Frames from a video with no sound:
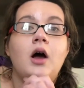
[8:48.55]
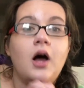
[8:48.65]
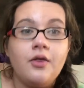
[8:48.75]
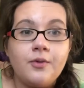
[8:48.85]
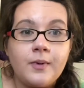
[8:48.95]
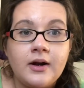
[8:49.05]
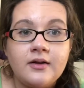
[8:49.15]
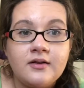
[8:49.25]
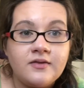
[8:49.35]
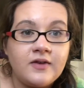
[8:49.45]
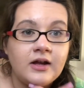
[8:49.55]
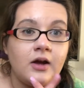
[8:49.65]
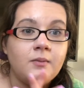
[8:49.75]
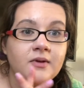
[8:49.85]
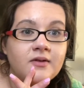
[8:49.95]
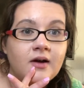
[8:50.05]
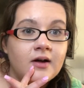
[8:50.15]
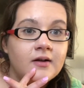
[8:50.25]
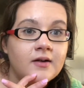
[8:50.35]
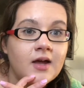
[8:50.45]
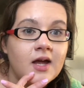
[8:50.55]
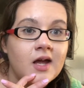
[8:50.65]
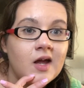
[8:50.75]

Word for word: other part of this video besides like,